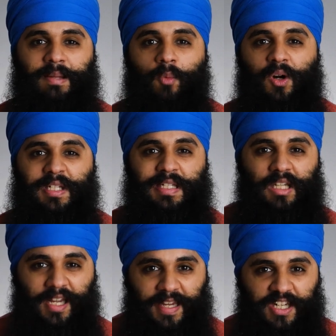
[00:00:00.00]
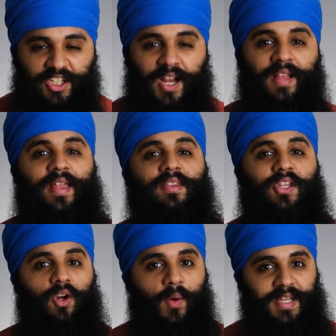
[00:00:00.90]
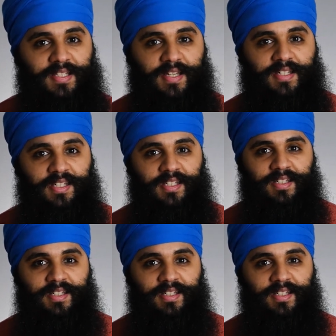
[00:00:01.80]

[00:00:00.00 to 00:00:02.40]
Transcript: more sluggish than the Oasis.